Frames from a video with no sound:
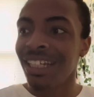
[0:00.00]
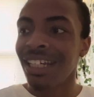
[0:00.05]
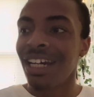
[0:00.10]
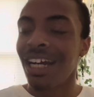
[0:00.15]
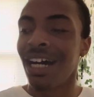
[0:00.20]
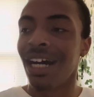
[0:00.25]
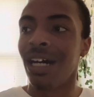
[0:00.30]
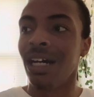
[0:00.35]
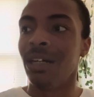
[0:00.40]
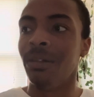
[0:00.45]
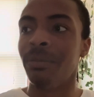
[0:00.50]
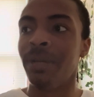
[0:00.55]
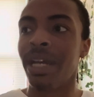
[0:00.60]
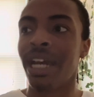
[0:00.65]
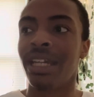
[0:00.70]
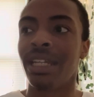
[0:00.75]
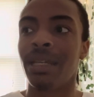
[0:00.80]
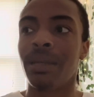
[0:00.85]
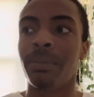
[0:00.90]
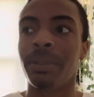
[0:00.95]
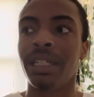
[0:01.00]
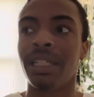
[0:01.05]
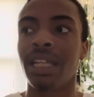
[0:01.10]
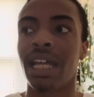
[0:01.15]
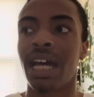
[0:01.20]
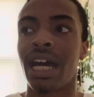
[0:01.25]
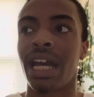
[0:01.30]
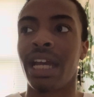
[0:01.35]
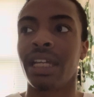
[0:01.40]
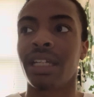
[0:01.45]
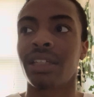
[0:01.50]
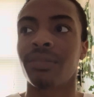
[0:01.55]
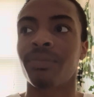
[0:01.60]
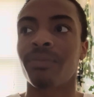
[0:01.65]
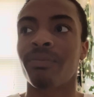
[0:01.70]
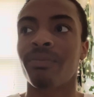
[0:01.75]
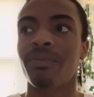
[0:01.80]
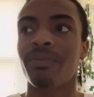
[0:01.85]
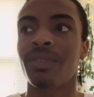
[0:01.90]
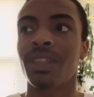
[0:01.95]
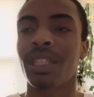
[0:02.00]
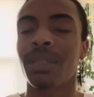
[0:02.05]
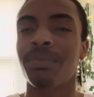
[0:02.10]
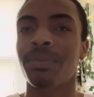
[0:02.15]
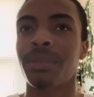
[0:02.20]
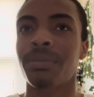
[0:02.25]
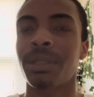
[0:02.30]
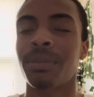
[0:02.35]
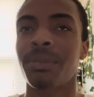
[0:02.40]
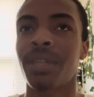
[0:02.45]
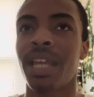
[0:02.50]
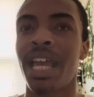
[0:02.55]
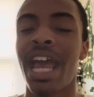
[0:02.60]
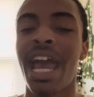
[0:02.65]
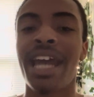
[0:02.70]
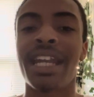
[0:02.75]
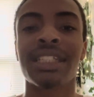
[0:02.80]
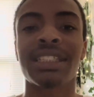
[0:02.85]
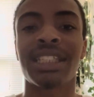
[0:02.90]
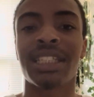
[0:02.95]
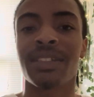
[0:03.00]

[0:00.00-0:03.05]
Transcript: and it be like adding